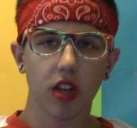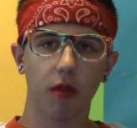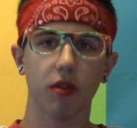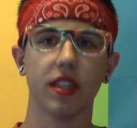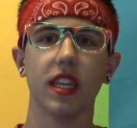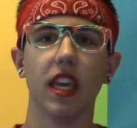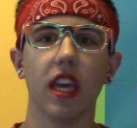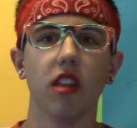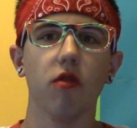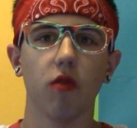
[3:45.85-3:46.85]
I will sink
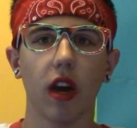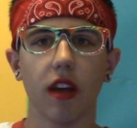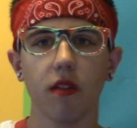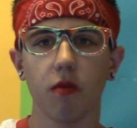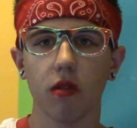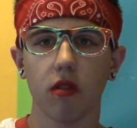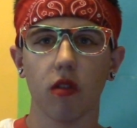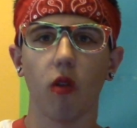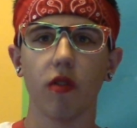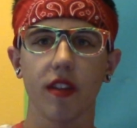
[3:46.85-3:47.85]
in and you guys will
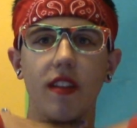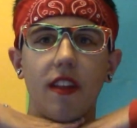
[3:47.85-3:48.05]
only see,